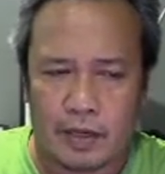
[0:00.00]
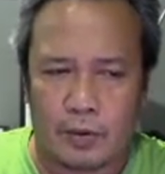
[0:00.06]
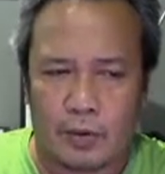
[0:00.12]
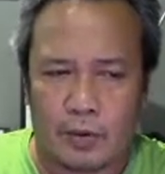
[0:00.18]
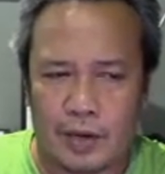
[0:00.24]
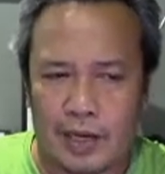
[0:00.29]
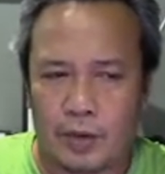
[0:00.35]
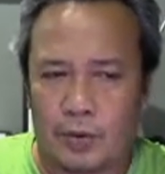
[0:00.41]

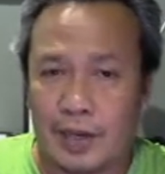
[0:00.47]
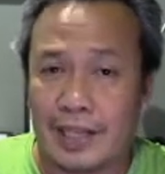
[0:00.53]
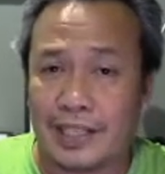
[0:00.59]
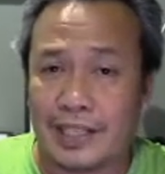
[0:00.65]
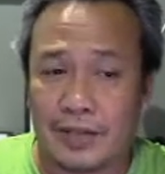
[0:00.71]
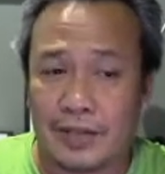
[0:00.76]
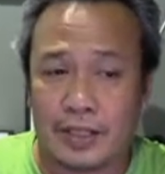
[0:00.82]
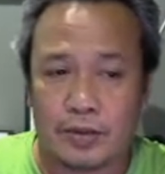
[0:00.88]
What it's
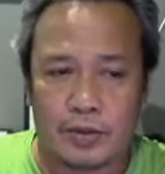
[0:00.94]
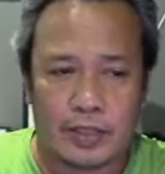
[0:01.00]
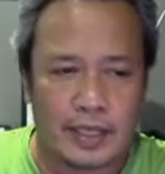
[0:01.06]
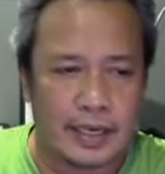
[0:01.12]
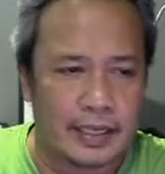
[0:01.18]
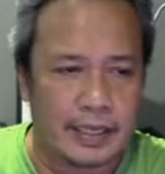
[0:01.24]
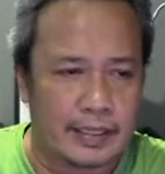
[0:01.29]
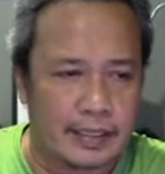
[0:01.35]
trying to
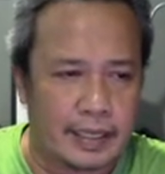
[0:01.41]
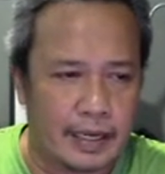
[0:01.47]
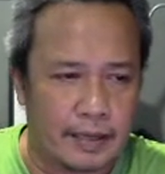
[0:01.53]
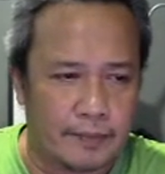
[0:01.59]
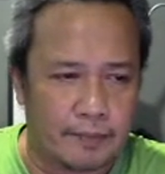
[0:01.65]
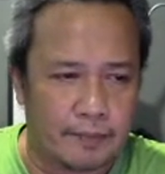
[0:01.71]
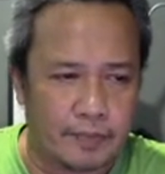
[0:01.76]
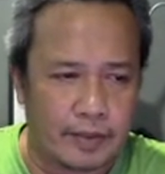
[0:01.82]
say is
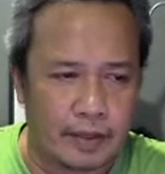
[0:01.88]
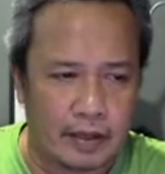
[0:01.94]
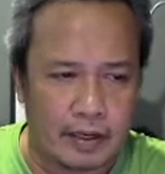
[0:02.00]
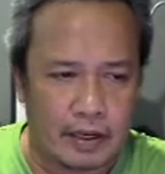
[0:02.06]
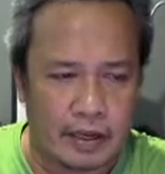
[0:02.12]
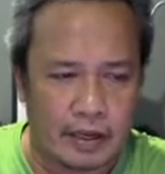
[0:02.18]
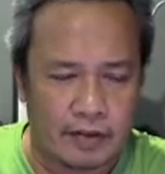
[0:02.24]
that if a